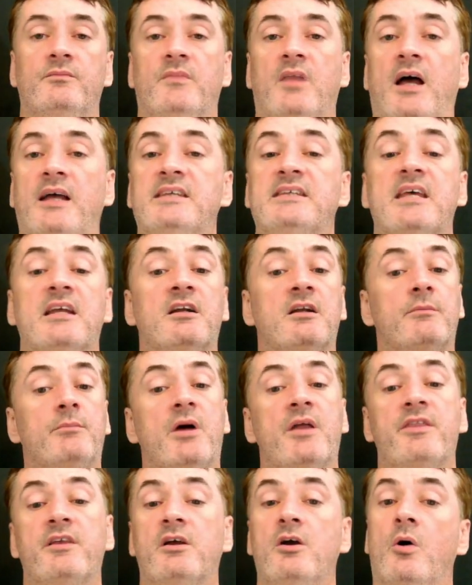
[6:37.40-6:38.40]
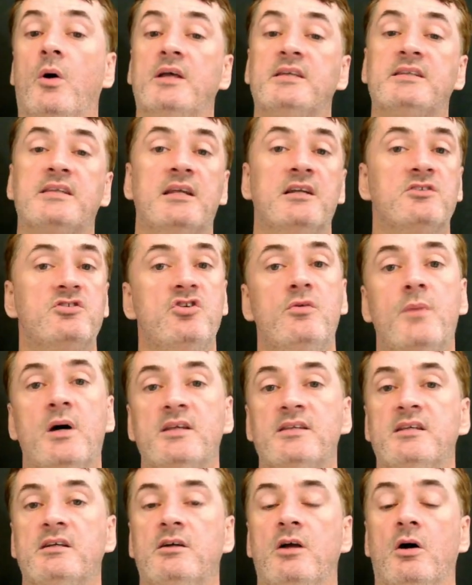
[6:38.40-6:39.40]
I said it a month ago. I said it 2
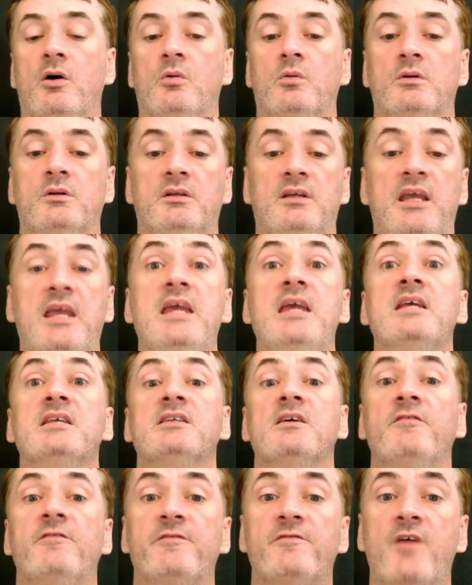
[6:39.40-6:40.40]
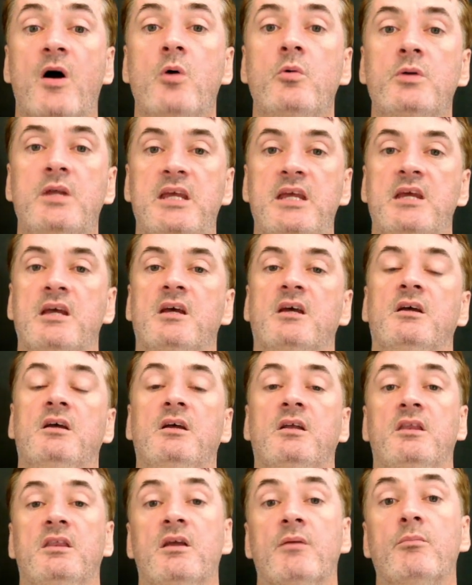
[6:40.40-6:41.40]
months ago. He's a phony.
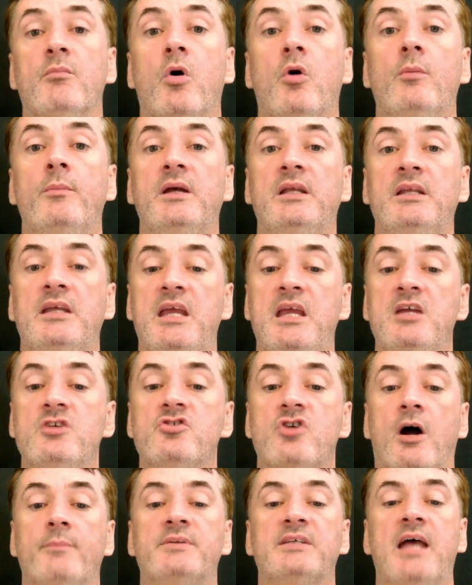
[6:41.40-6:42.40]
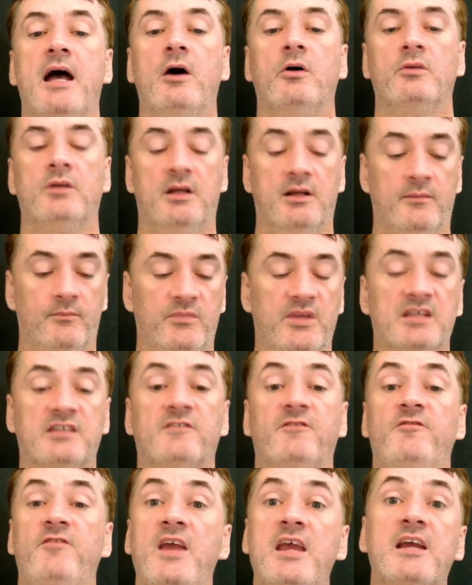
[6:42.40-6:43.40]
The moment he drops out, this
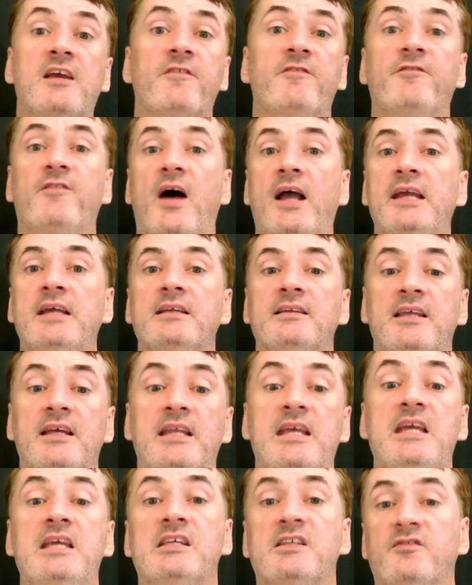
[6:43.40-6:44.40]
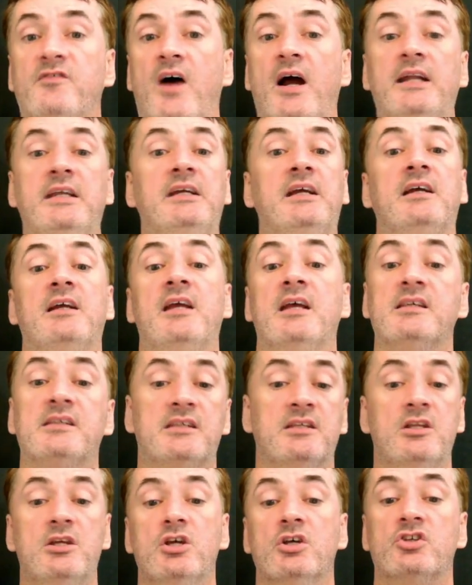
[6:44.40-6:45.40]
fake fight that he's fighting against
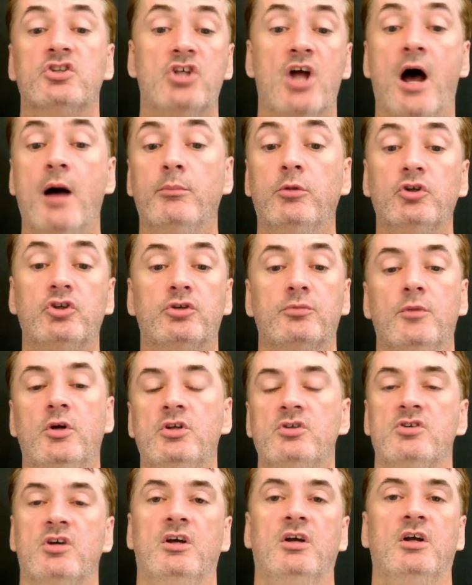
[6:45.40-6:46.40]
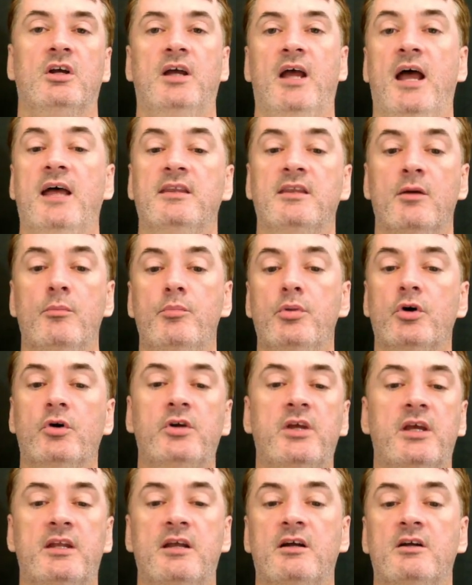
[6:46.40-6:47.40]
the establishment and the
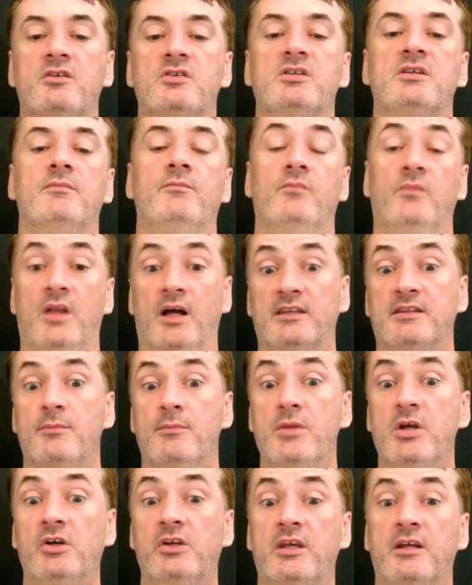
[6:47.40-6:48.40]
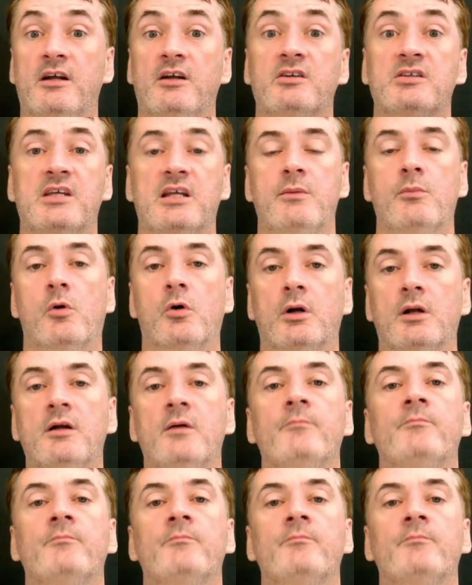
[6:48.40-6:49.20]
billionaires, not the millionaires anymore,